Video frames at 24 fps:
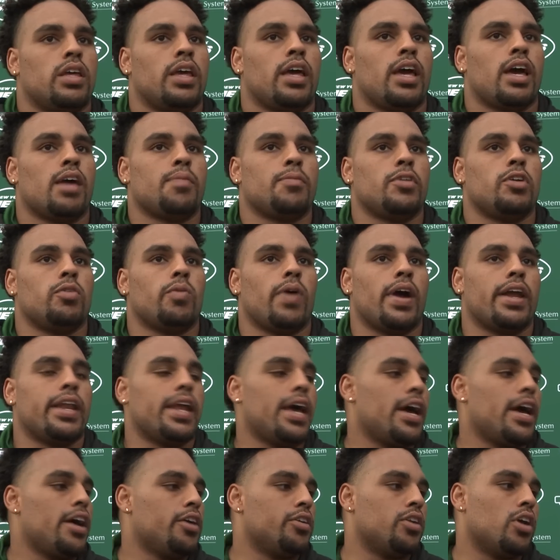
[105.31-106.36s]
Yeah, I mean, right
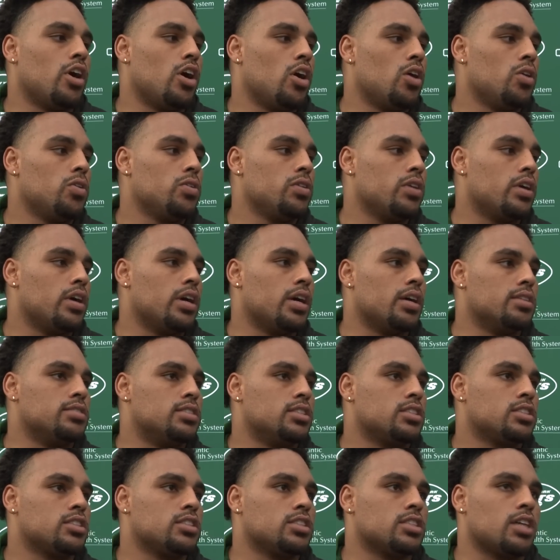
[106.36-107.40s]
now, no,
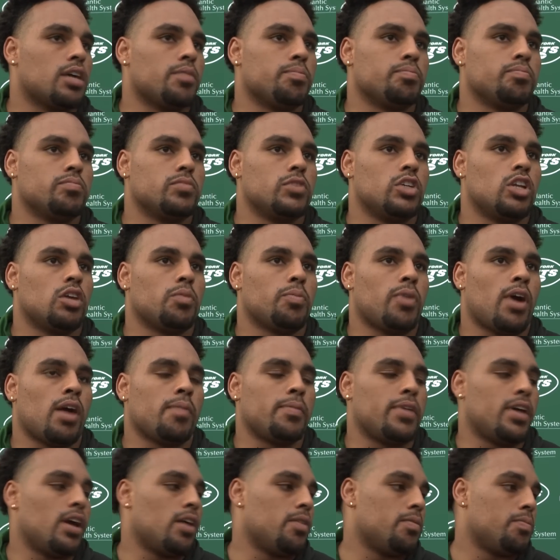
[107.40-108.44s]
just because I'm, you know,
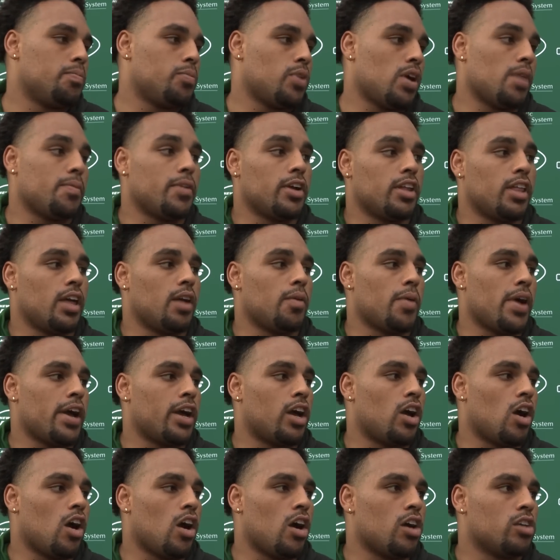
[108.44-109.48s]
primarily a right
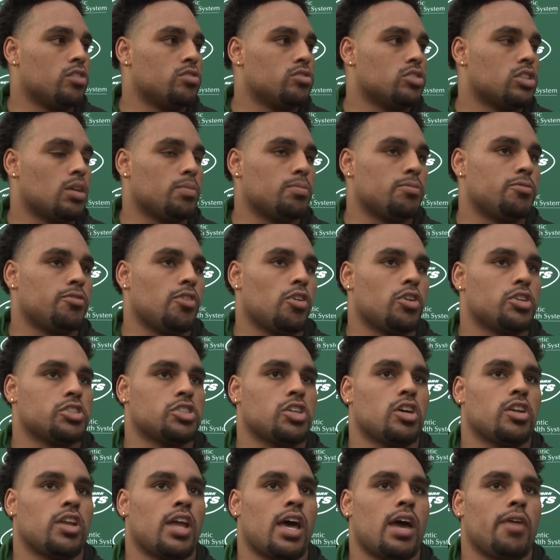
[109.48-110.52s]
guard. So I'm focused
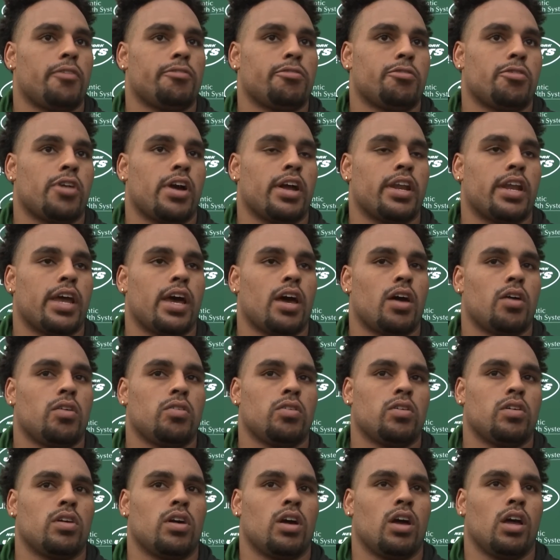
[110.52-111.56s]
on that for right now.
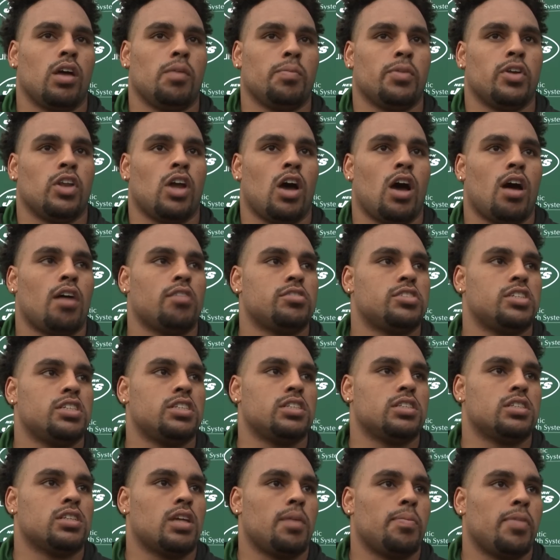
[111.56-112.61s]
But in the
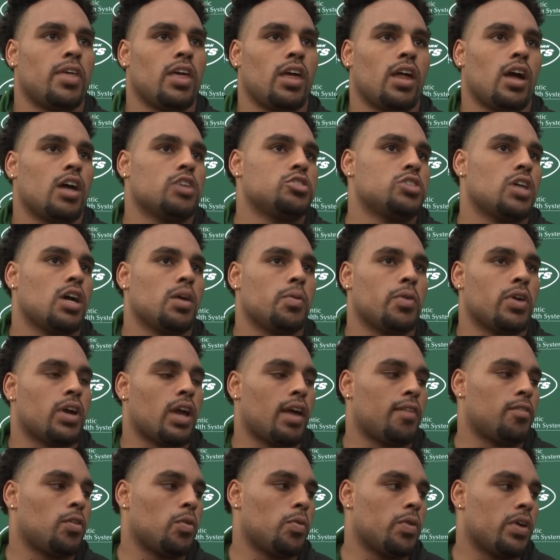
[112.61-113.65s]
offseason, I mean, I try to work
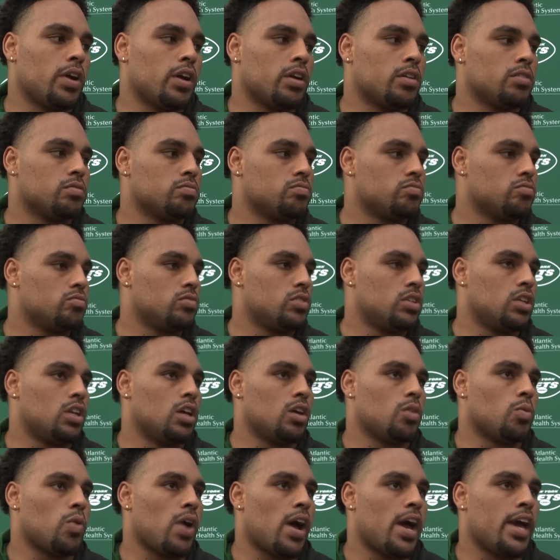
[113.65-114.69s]
everywhere, you
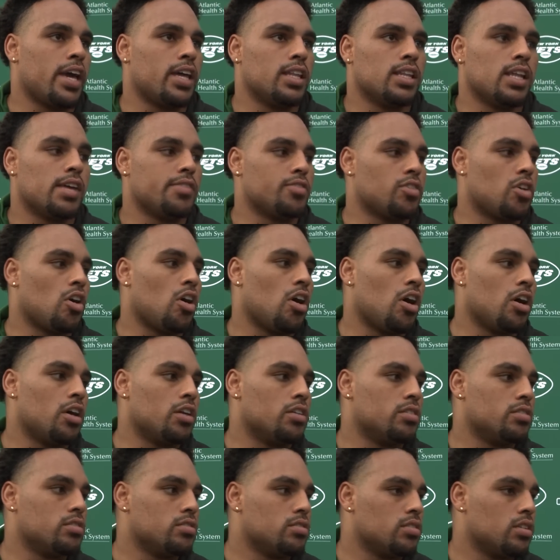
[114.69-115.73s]
know, right, left guard,
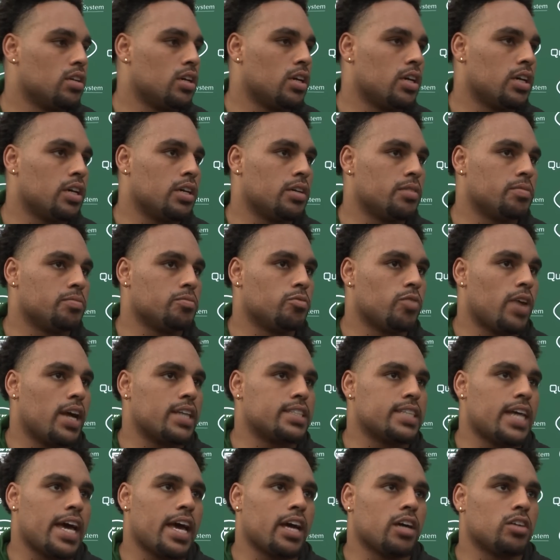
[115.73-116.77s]
right
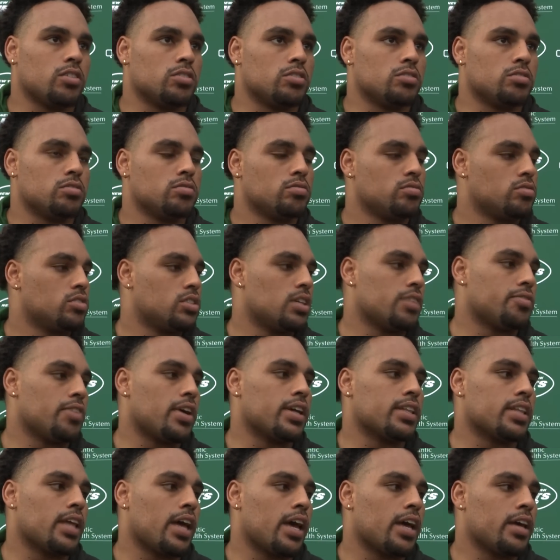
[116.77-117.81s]
tackle, stuff
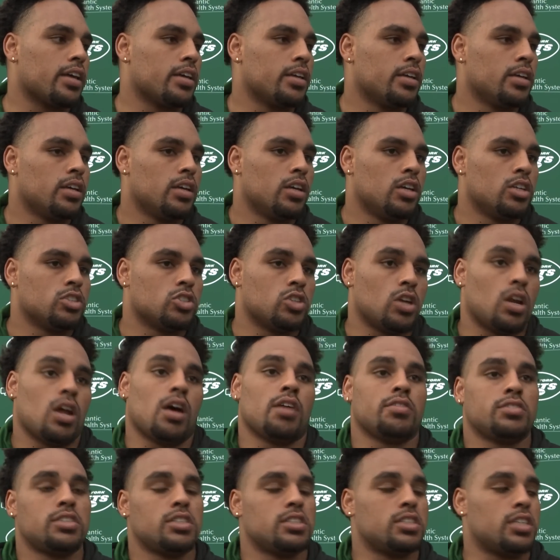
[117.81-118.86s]
like that. So in the
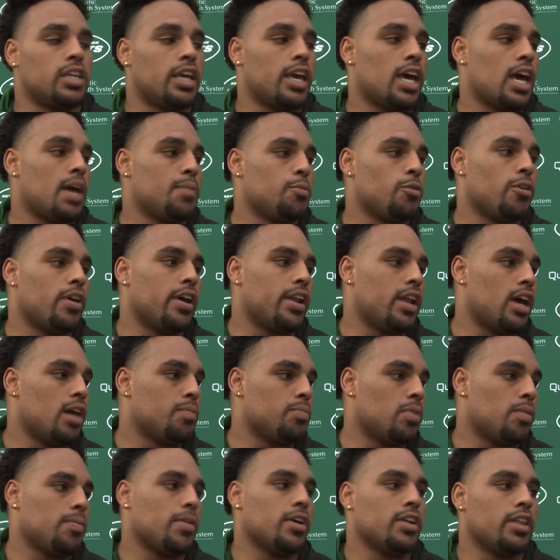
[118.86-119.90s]
offseason, yeah, but right now,
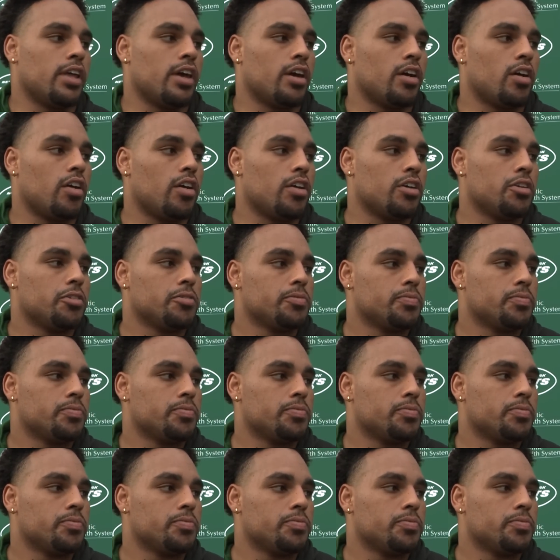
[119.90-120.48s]
primarily a guard.